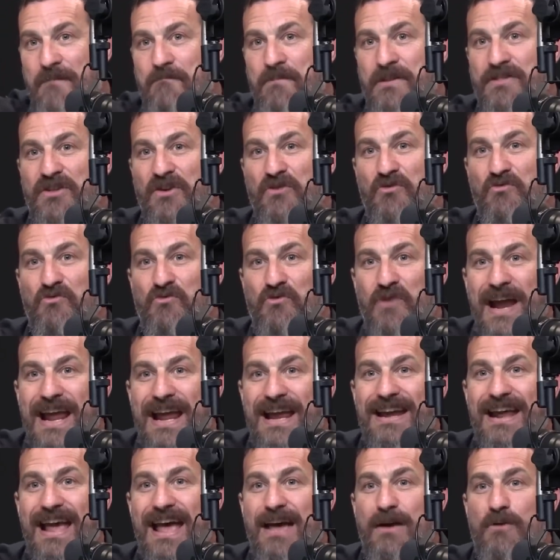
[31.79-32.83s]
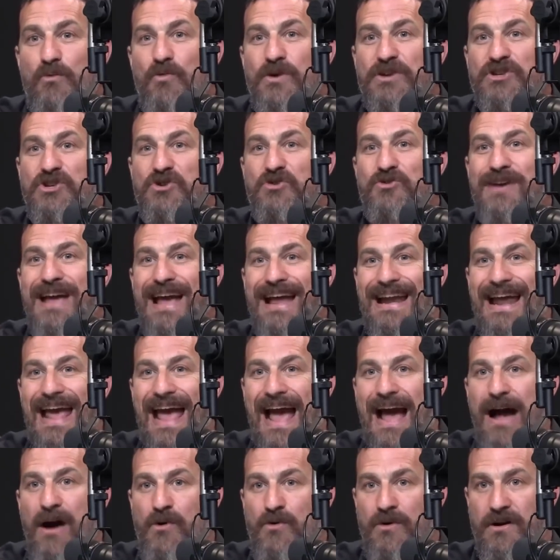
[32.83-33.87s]
but the rate at which you get
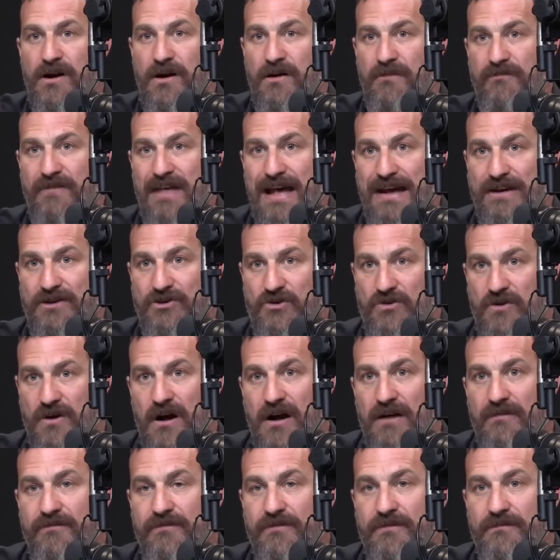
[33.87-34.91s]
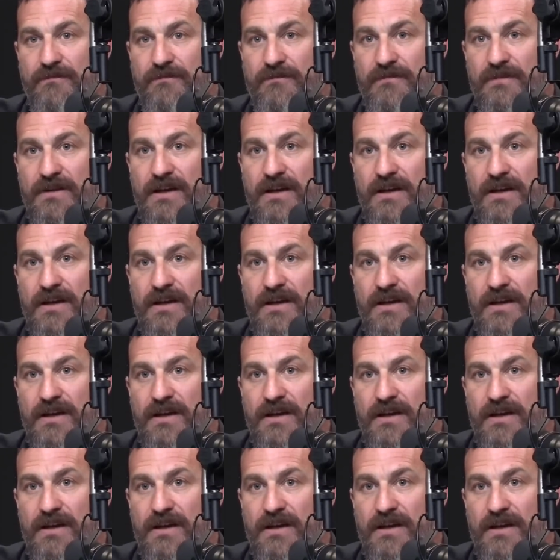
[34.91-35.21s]
out of that trough